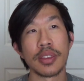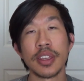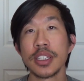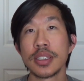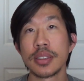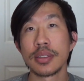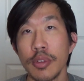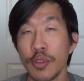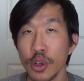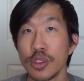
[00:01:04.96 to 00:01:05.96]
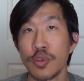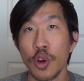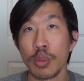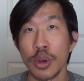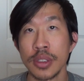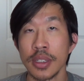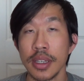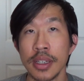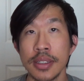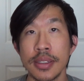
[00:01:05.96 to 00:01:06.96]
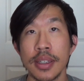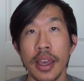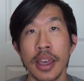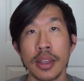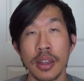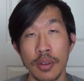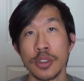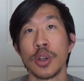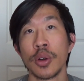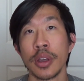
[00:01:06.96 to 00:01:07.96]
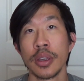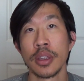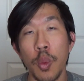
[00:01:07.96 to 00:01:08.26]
This, first and foremost, is a love story.